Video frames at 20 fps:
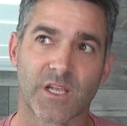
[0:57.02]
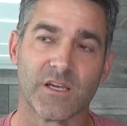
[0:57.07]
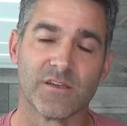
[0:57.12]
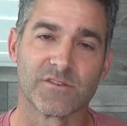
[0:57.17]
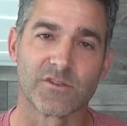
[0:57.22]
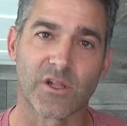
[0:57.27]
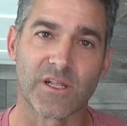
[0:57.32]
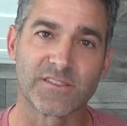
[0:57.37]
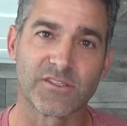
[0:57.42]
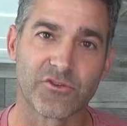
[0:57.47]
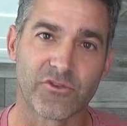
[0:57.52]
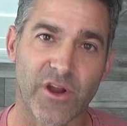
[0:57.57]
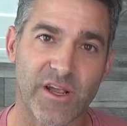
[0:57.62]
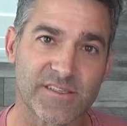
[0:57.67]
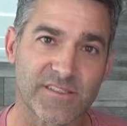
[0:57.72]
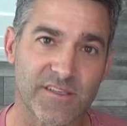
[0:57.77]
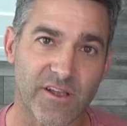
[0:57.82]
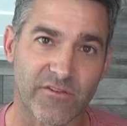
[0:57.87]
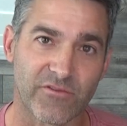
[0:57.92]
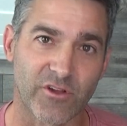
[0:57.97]
So let's
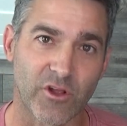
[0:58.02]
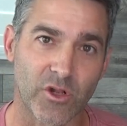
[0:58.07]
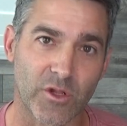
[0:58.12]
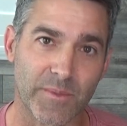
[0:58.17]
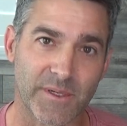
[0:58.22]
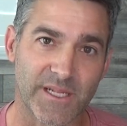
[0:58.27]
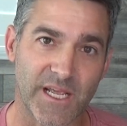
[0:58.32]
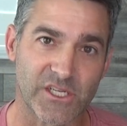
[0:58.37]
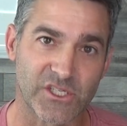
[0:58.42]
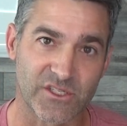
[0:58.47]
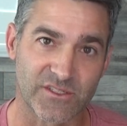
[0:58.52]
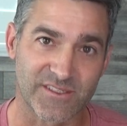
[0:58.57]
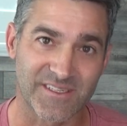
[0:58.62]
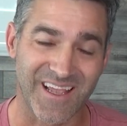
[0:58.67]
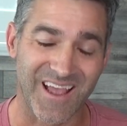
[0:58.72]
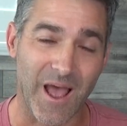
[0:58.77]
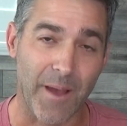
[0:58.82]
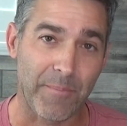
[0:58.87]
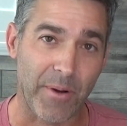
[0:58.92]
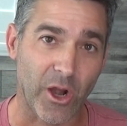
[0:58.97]
address flow limitations.
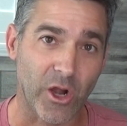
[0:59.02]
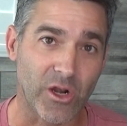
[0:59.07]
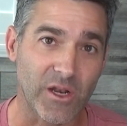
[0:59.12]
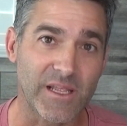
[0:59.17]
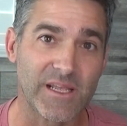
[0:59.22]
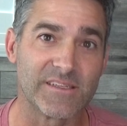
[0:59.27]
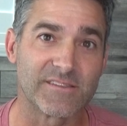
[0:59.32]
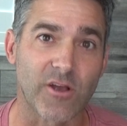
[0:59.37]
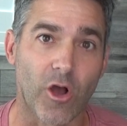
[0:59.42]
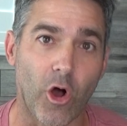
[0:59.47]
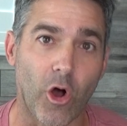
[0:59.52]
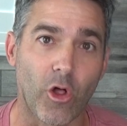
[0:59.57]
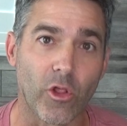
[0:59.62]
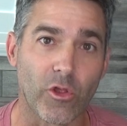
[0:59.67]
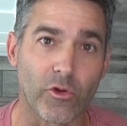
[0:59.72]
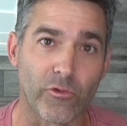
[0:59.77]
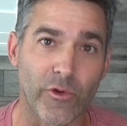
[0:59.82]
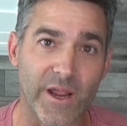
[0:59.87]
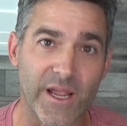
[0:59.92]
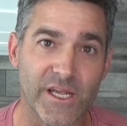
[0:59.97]
Apparently it's all
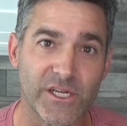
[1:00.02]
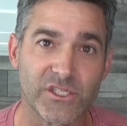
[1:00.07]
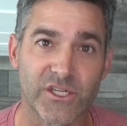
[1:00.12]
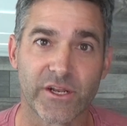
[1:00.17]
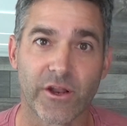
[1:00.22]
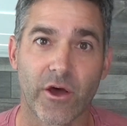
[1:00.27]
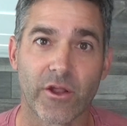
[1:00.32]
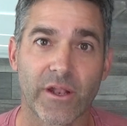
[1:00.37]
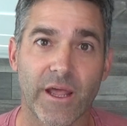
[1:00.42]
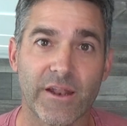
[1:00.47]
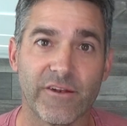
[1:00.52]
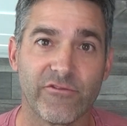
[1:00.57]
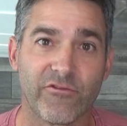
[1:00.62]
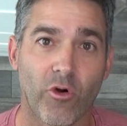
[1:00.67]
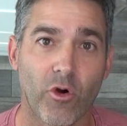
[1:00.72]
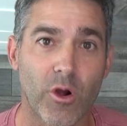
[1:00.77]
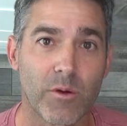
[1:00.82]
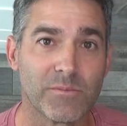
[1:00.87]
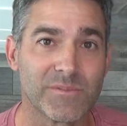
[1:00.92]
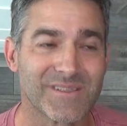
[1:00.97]
the rage in online
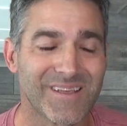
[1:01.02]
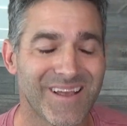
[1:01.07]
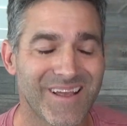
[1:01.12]
forums.